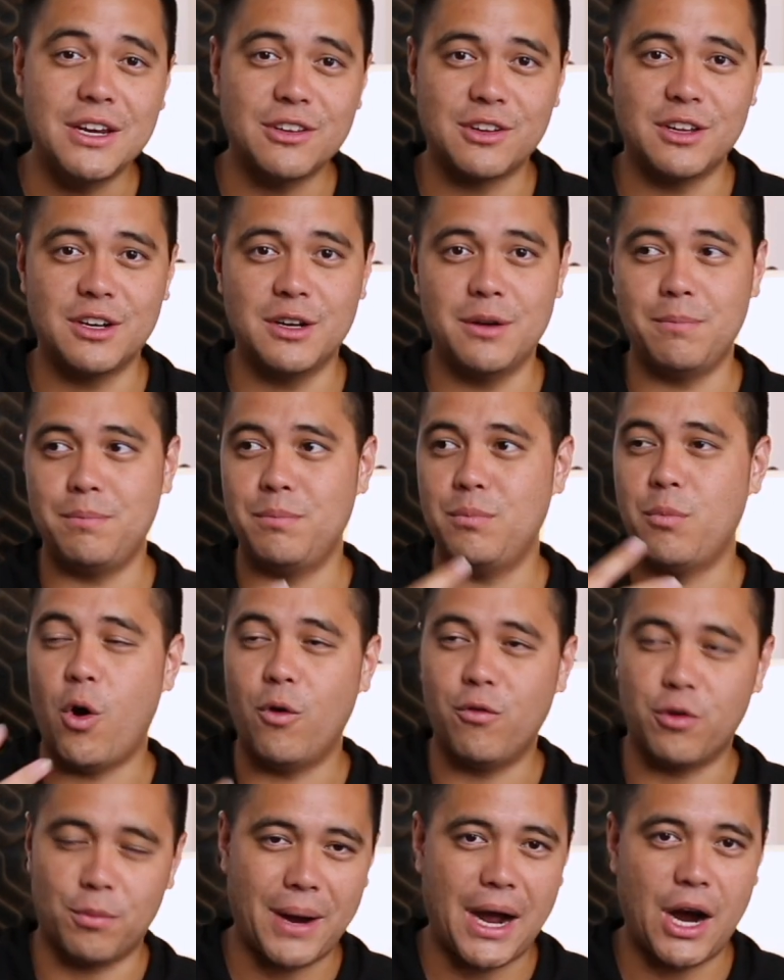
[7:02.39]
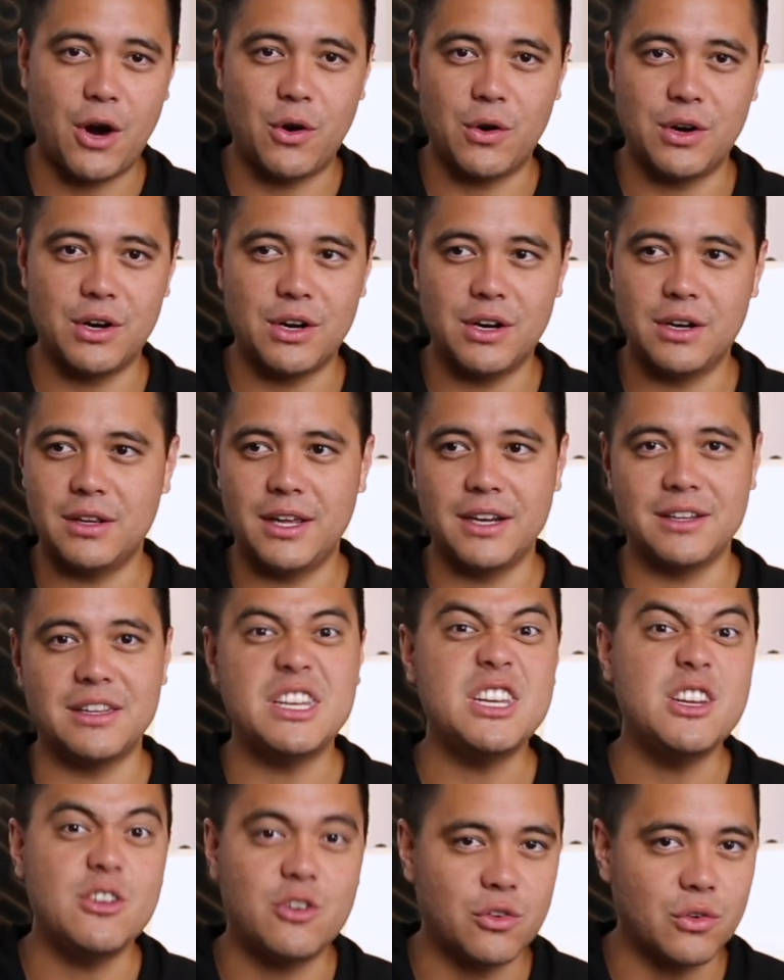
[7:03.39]
It's gonna overpower like
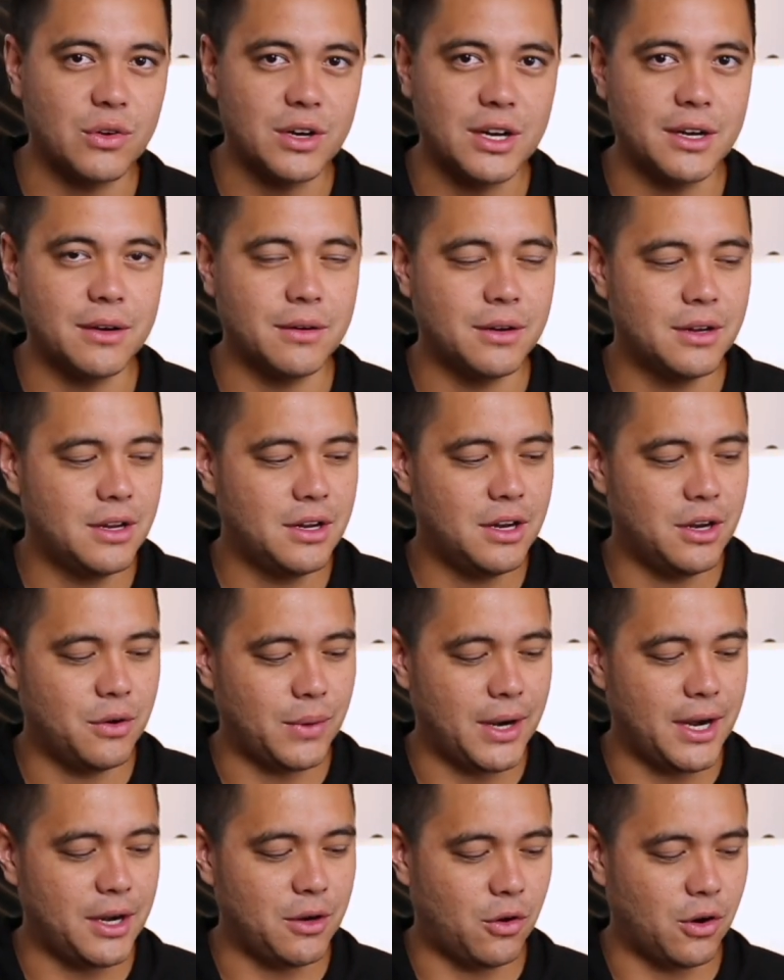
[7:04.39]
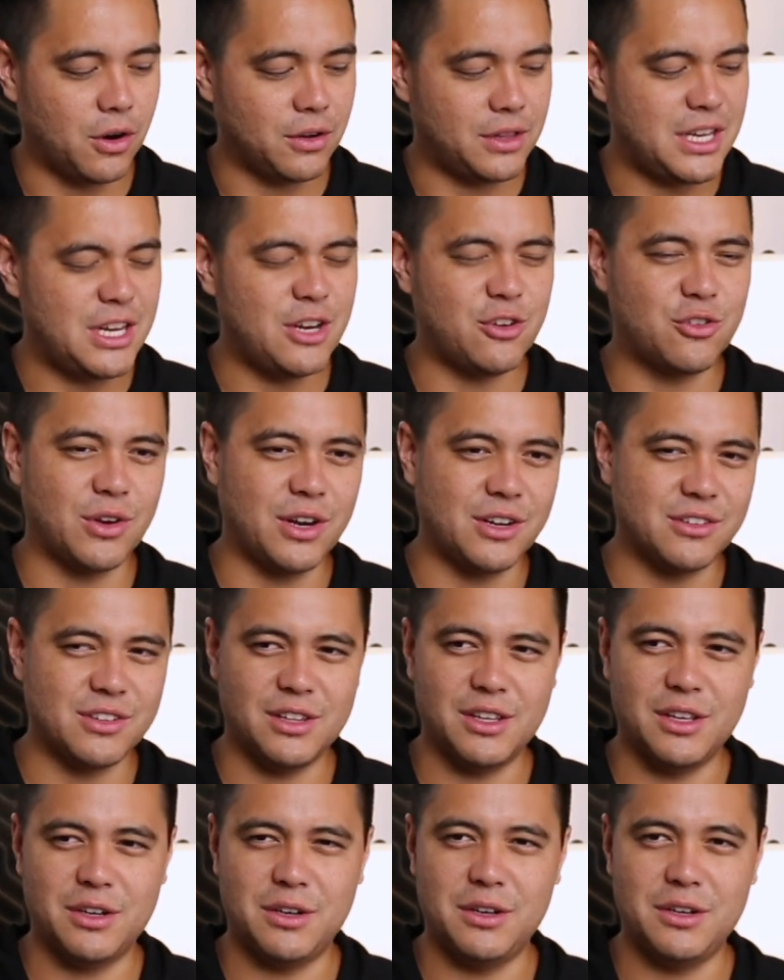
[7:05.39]
the E string, right? Or the E string's a
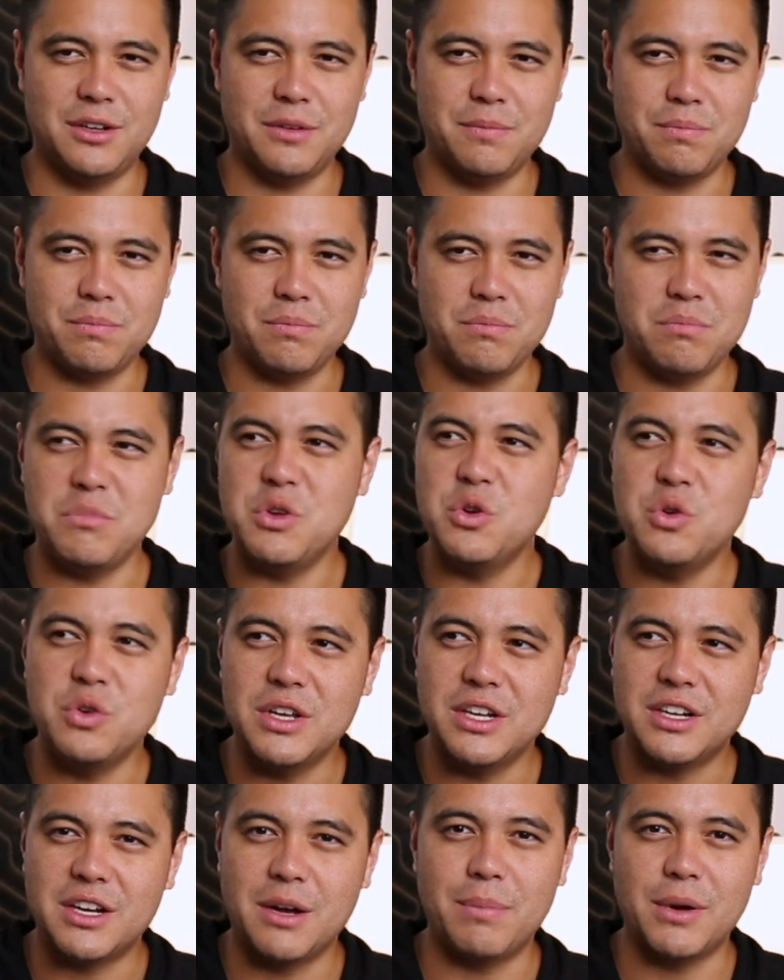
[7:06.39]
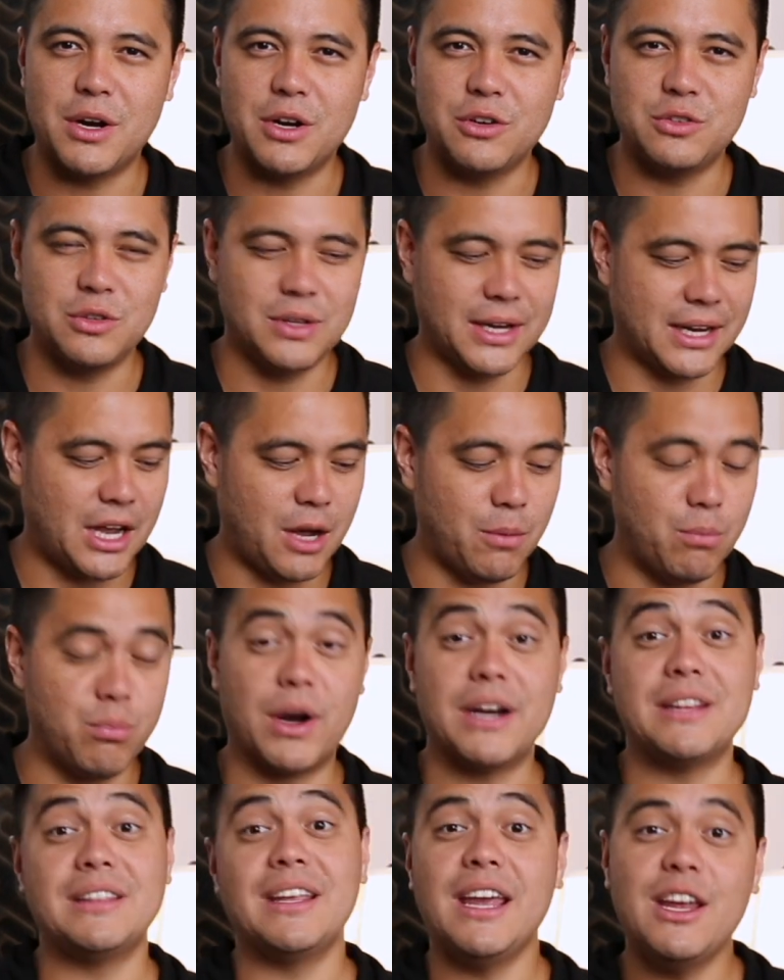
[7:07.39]
little muted compared to like how
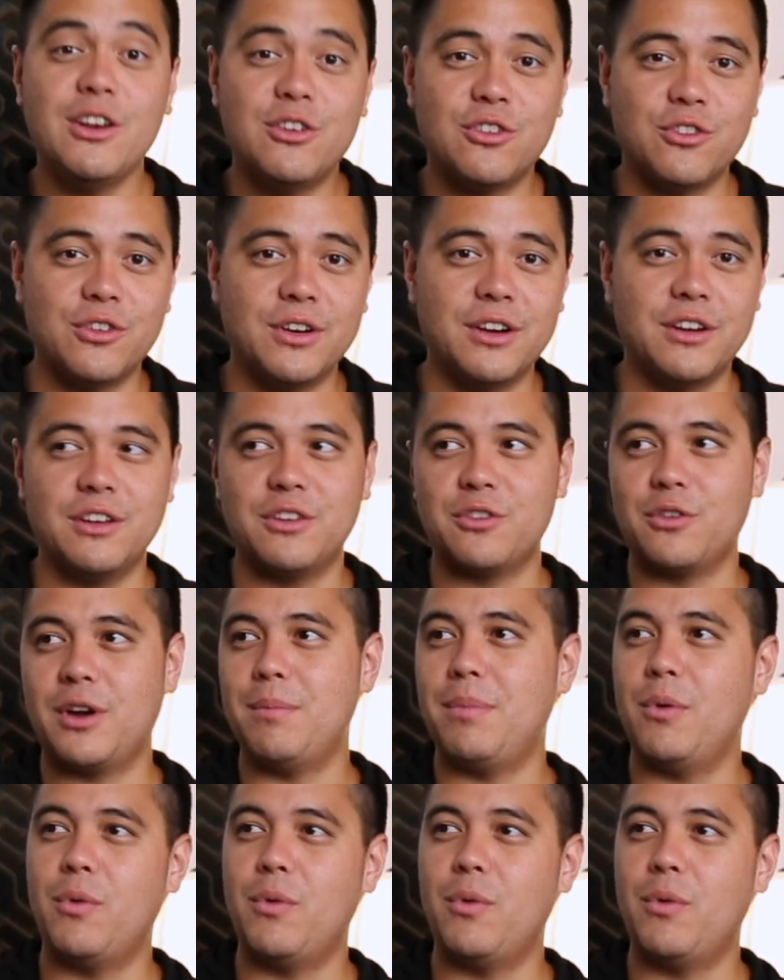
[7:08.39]
bright the A string is, right?